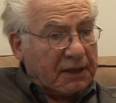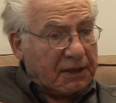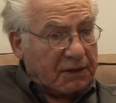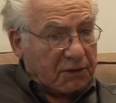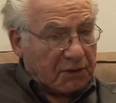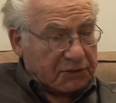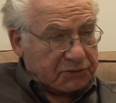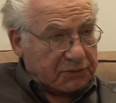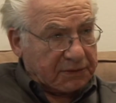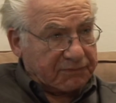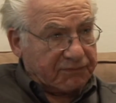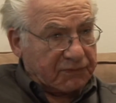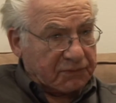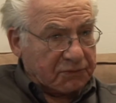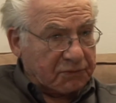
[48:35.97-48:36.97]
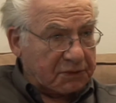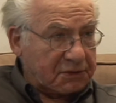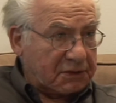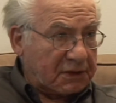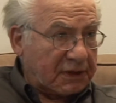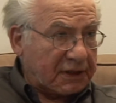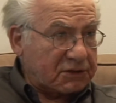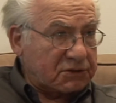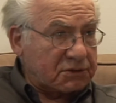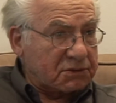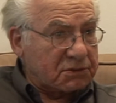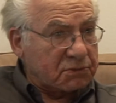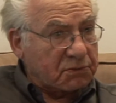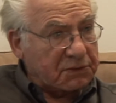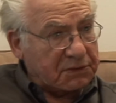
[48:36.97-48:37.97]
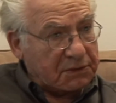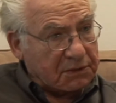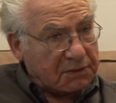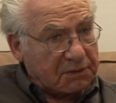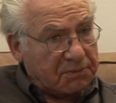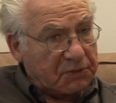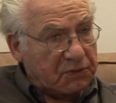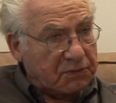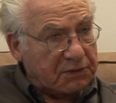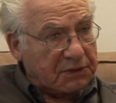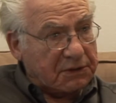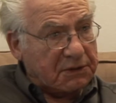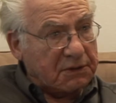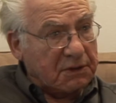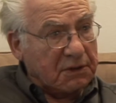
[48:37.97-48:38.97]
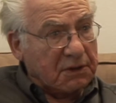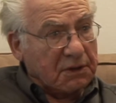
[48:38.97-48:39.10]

He also had good connections with the community